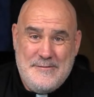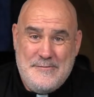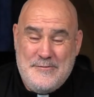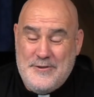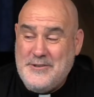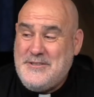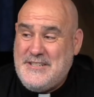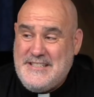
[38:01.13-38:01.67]

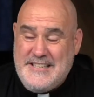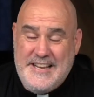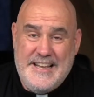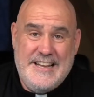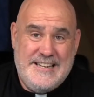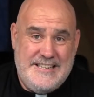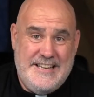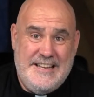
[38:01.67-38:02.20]
They're
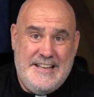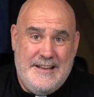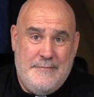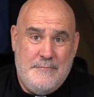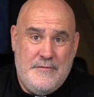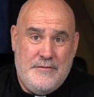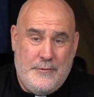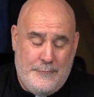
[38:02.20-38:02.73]
ticked at
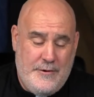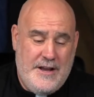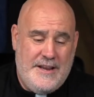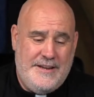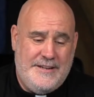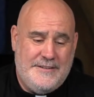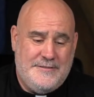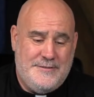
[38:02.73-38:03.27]
him for
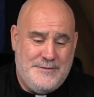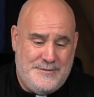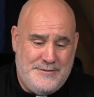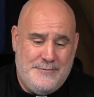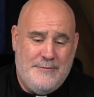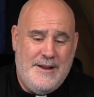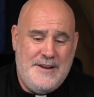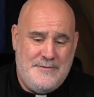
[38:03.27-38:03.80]
wanting to
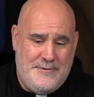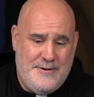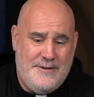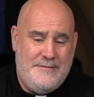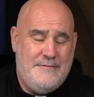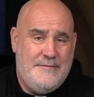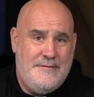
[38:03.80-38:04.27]
surrender.